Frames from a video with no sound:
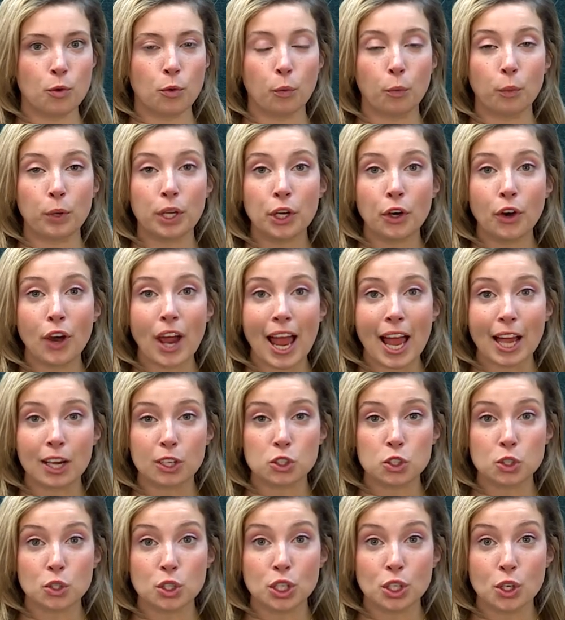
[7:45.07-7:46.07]
we are
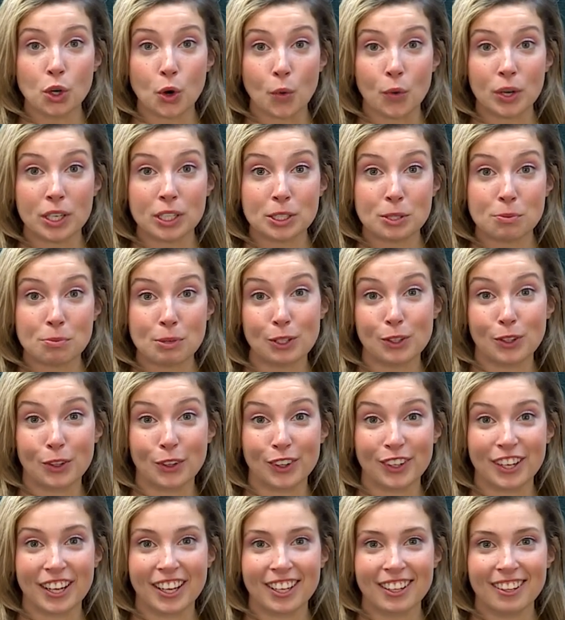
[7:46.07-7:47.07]
actually going to be
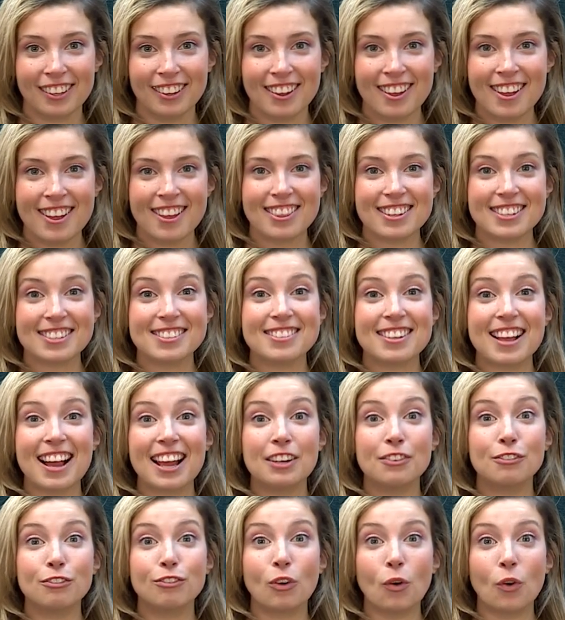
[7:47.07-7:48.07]
learning the
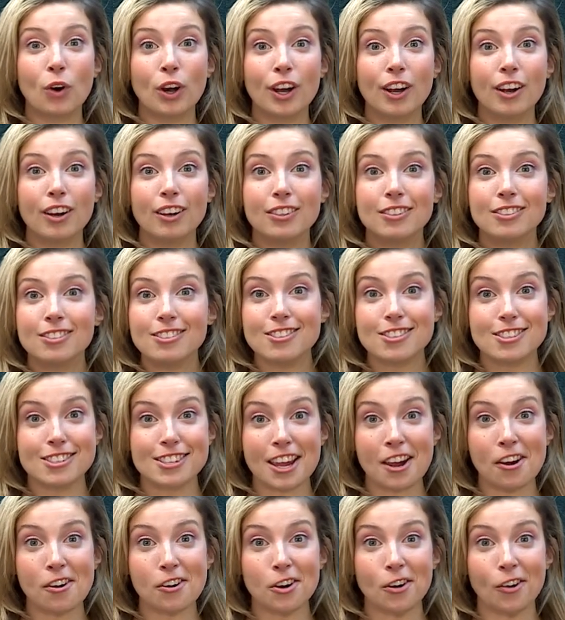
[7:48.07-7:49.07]
sign for
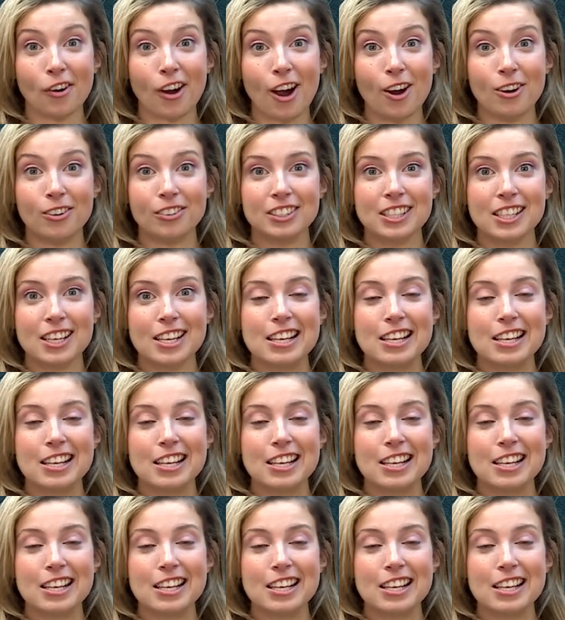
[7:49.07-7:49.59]
scarecrow.